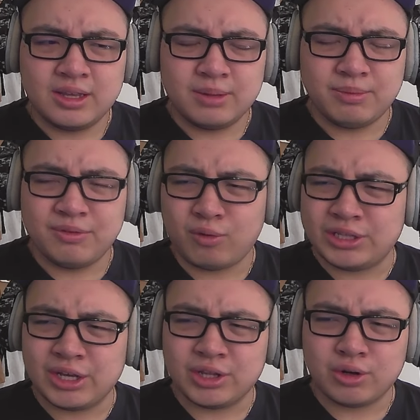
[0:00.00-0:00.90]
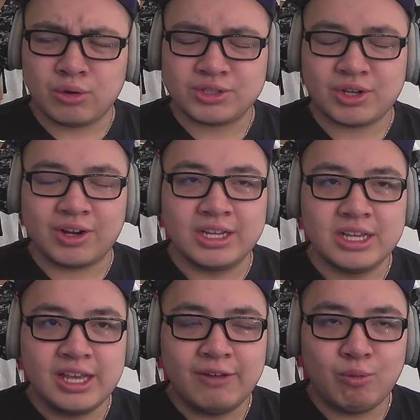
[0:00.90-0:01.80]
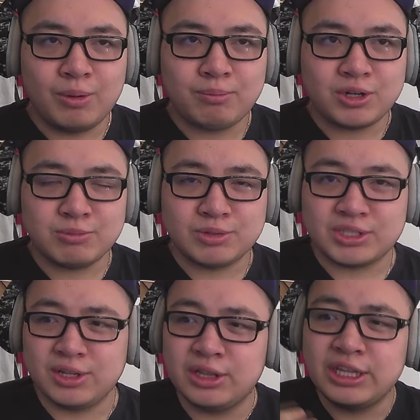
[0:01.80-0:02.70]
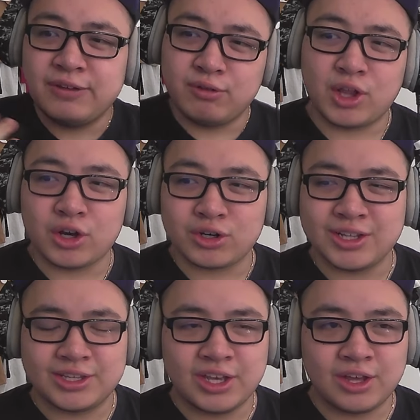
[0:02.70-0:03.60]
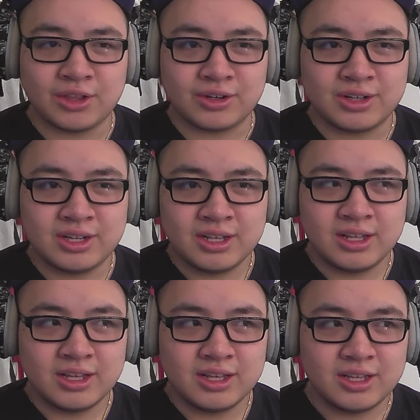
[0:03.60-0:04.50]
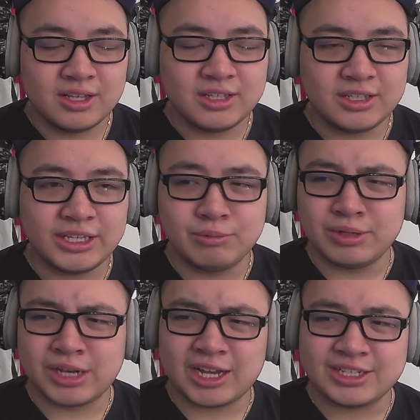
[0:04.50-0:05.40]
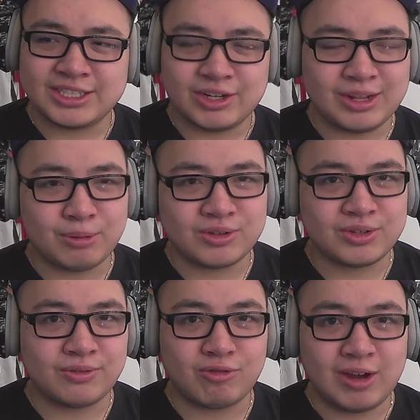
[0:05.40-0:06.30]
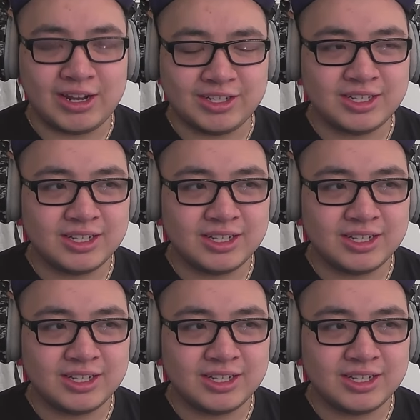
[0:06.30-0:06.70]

before the other, or sorry, if one person was to live longer than the other, he would not consider that person a friend.